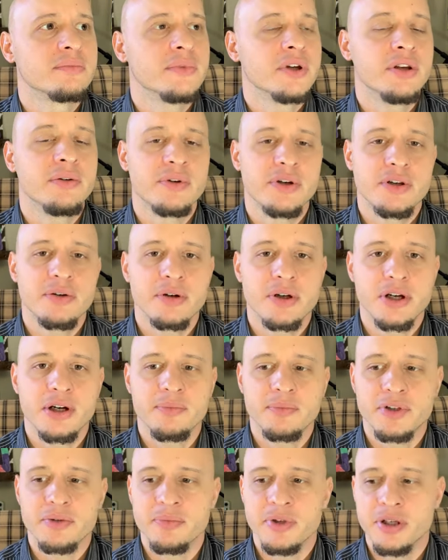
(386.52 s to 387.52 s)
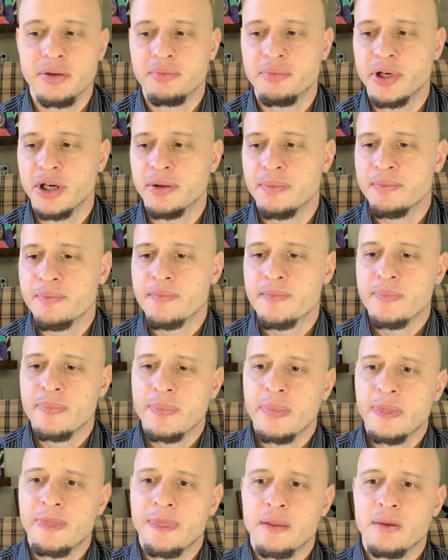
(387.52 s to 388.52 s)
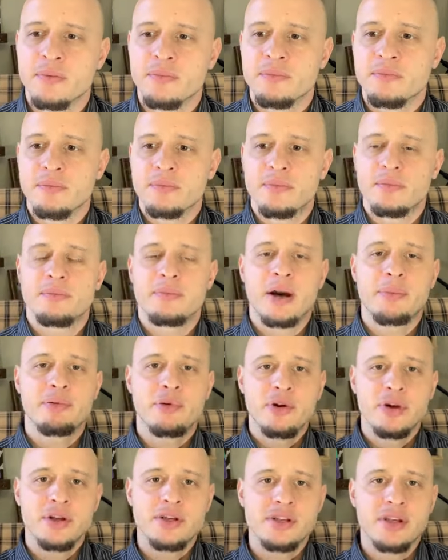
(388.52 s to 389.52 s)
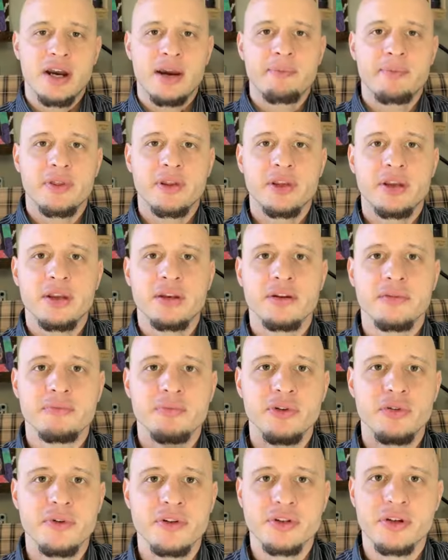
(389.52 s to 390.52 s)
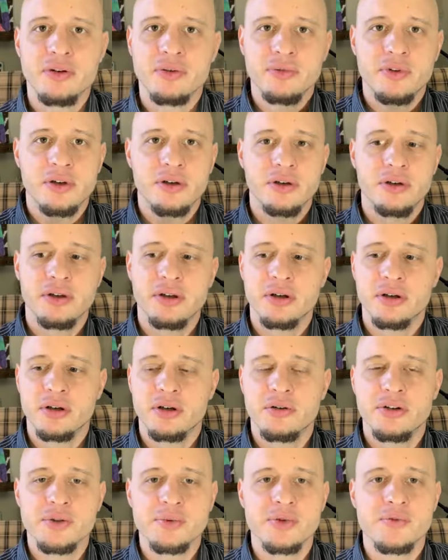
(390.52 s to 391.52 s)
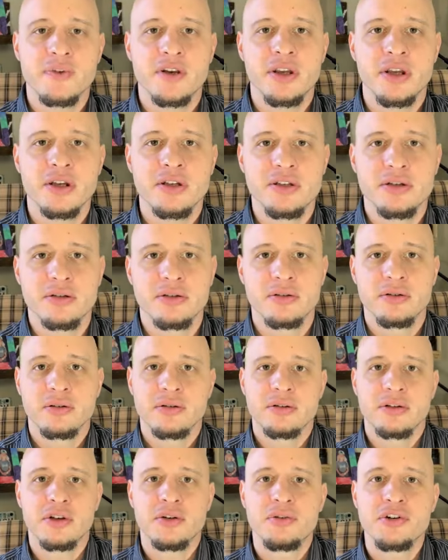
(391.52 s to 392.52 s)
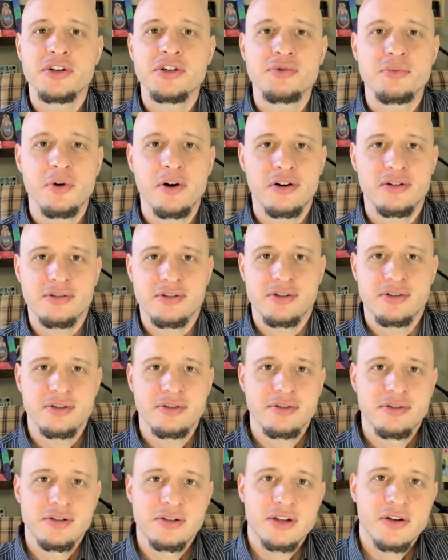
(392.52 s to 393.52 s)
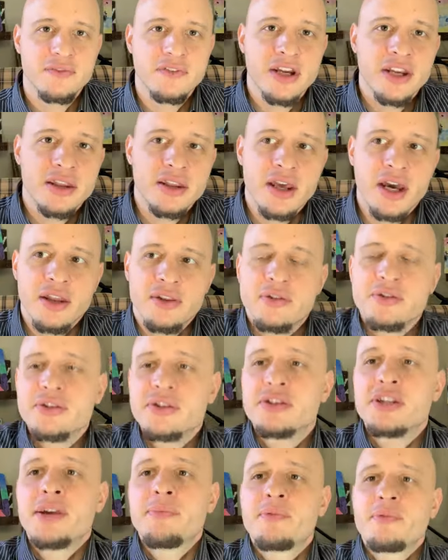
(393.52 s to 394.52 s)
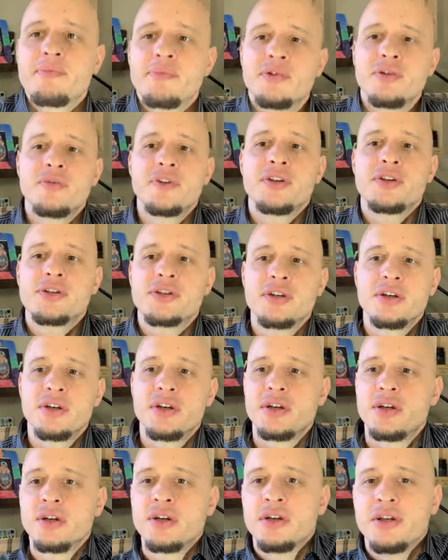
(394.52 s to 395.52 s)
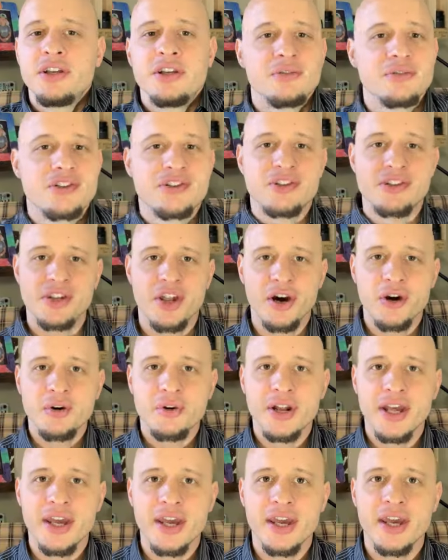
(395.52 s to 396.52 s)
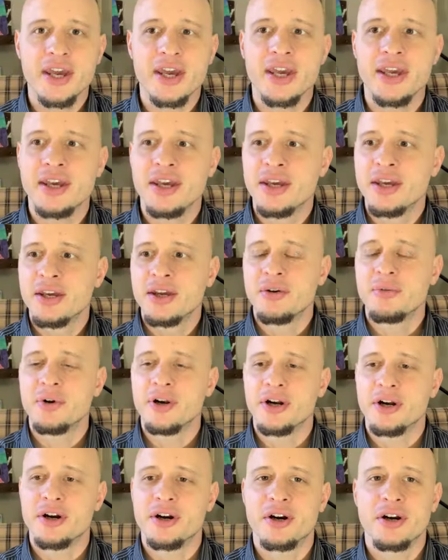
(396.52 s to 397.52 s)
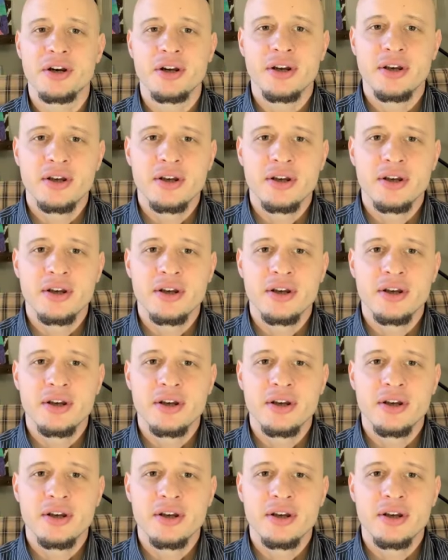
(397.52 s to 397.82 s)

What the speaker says: Anyway, it'll come to me. But my point is, I'm thinking of movies. Oh, the Christmas Vacation, the Griswolds, stuff like that. Those are the type of movies, you know, Snow Day, where,